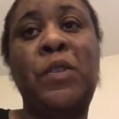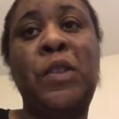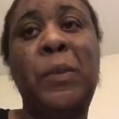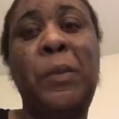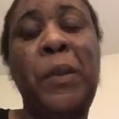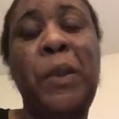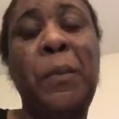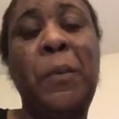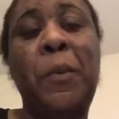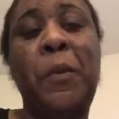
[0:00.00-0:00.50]
the
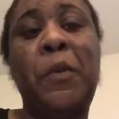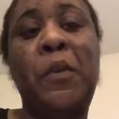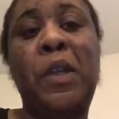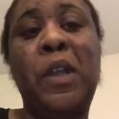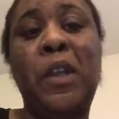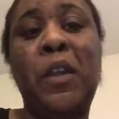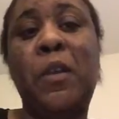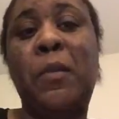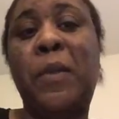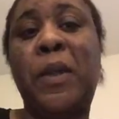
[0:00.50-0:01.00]
people you
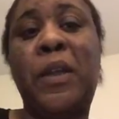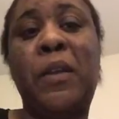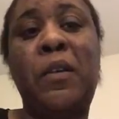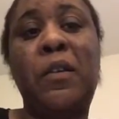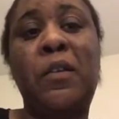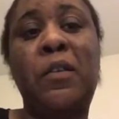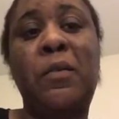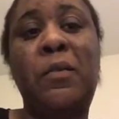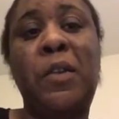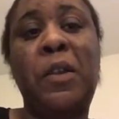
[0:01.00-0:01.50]
care
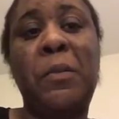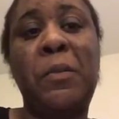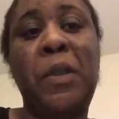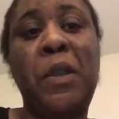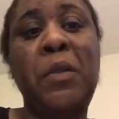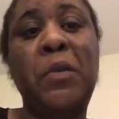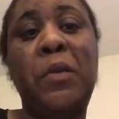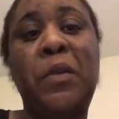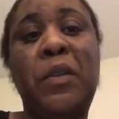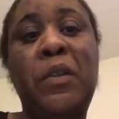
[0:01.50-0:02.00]
about the
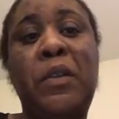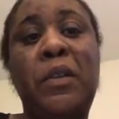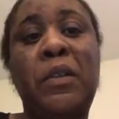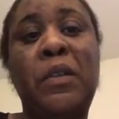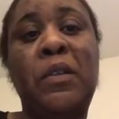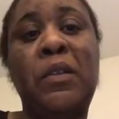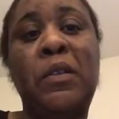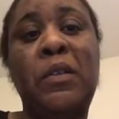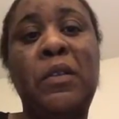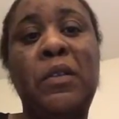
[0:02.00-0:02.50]

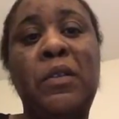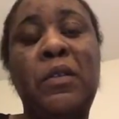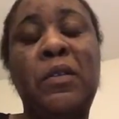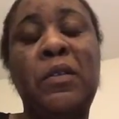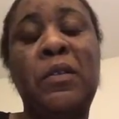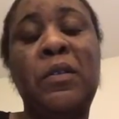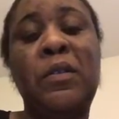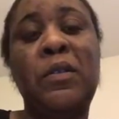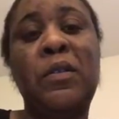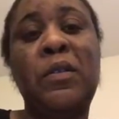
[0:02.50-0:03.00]
most
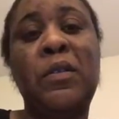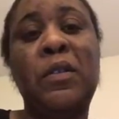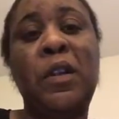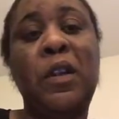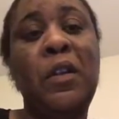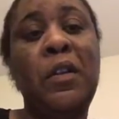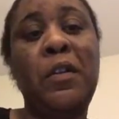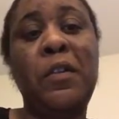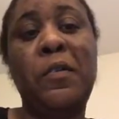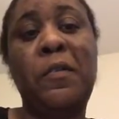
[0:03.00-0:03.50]

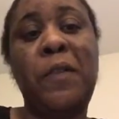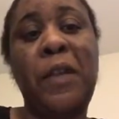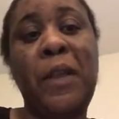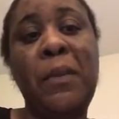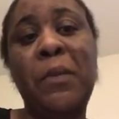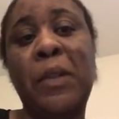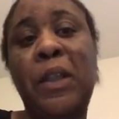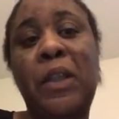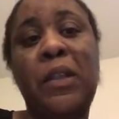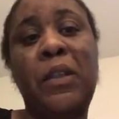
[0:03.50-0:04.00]
are your
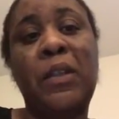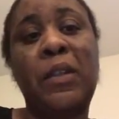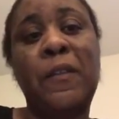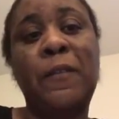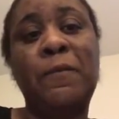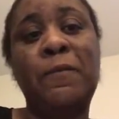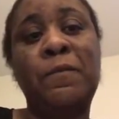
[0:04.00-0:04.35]
family.